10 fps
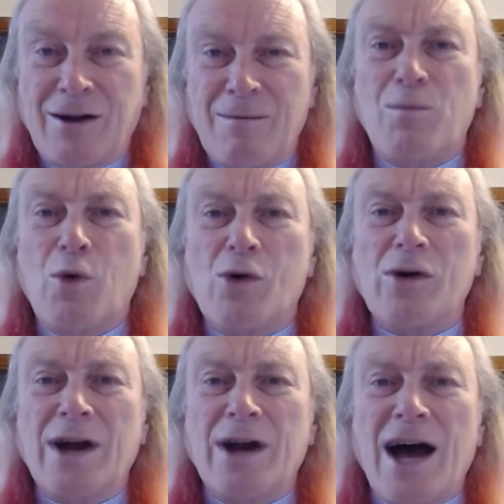
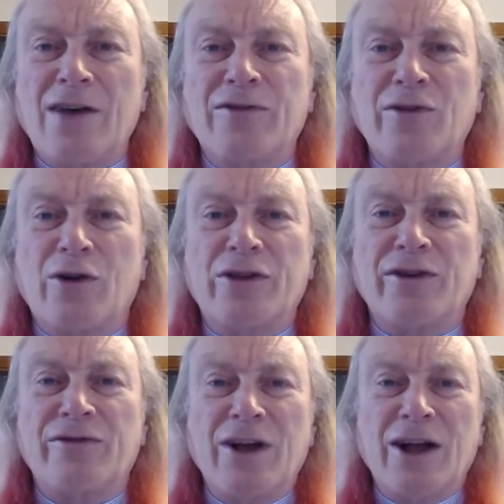More a sort
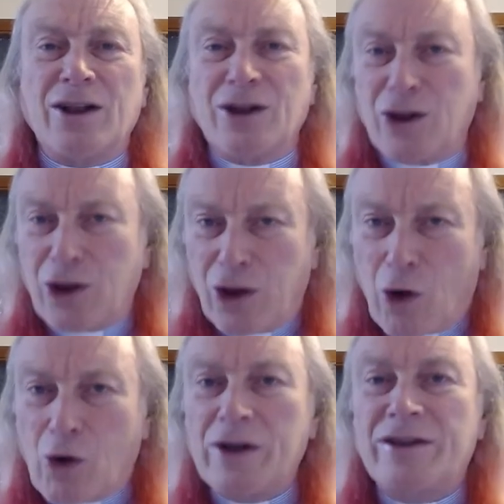of
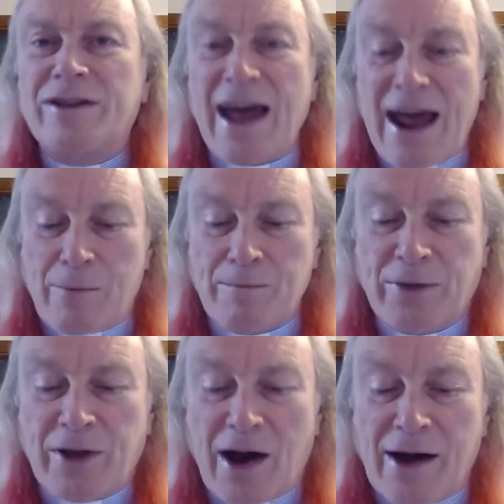
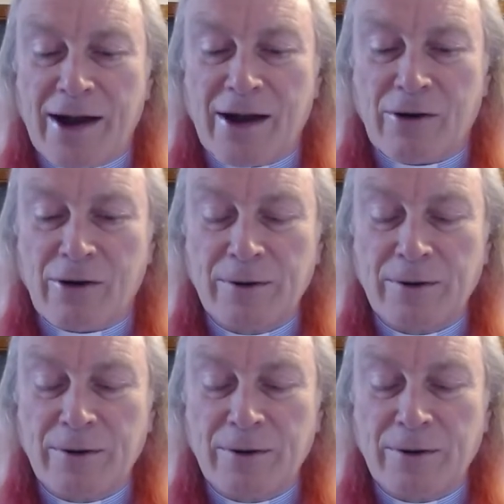long-term tired.